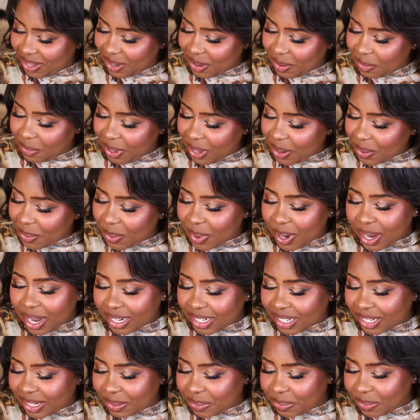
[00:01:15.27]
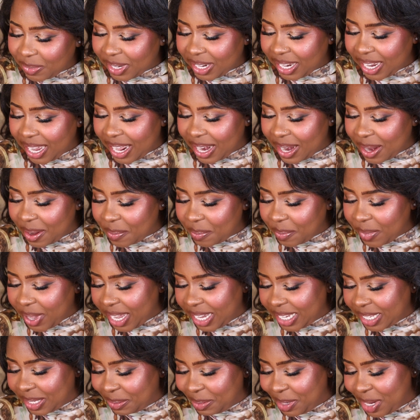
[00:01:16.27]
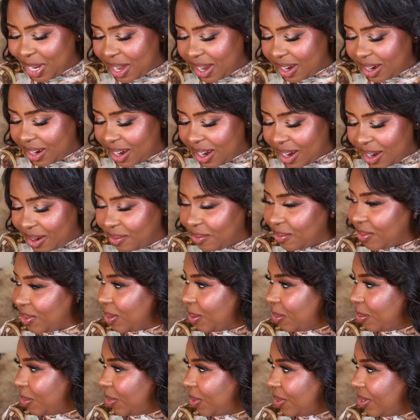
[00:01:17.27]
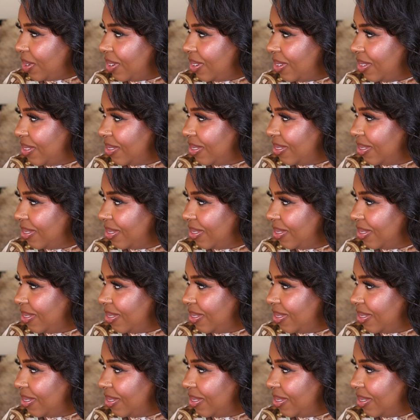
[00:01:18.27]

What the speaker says: You be watching me and it makes me uncomfortable.